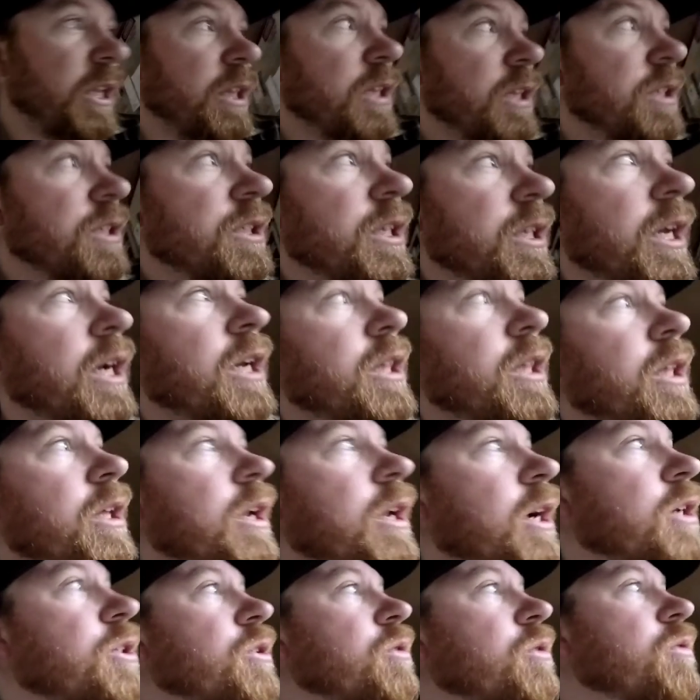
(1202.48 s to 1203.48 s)
this thing at the
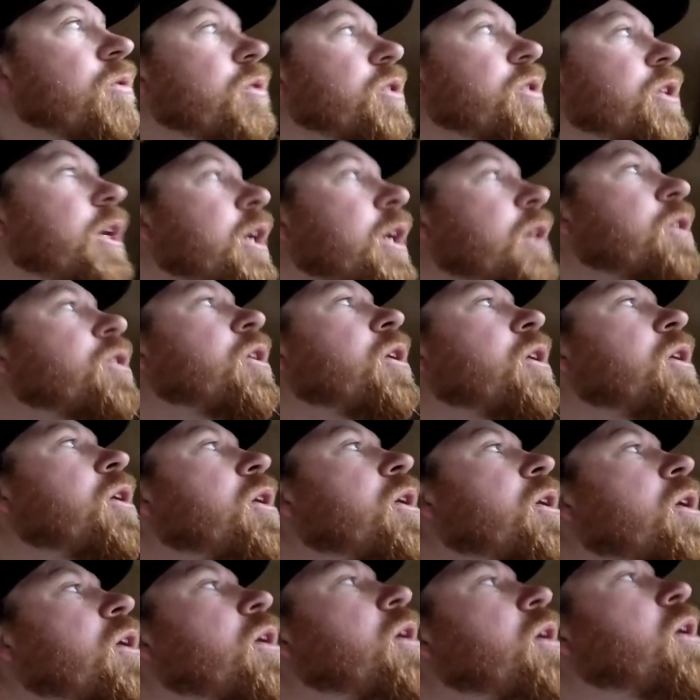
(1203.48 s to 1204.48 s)
next crew change.
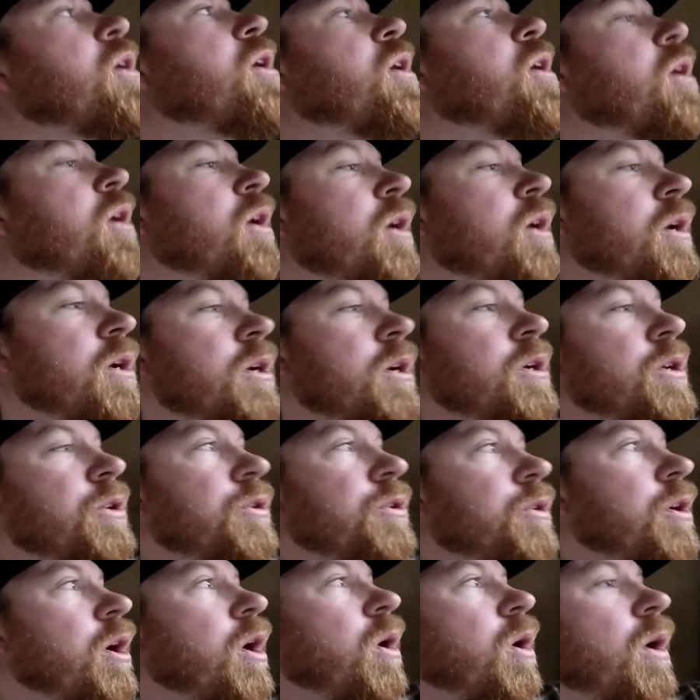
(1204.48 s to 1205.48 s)

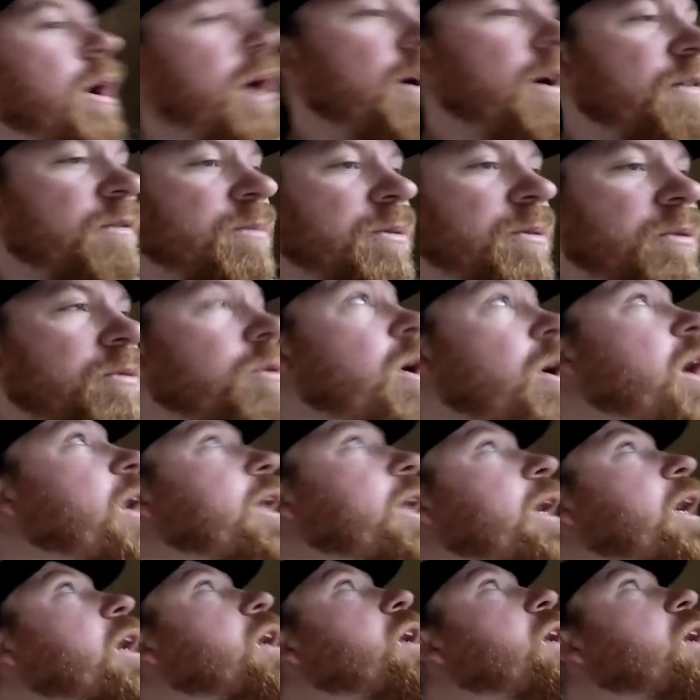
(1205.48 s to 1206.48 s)
So I have to be ready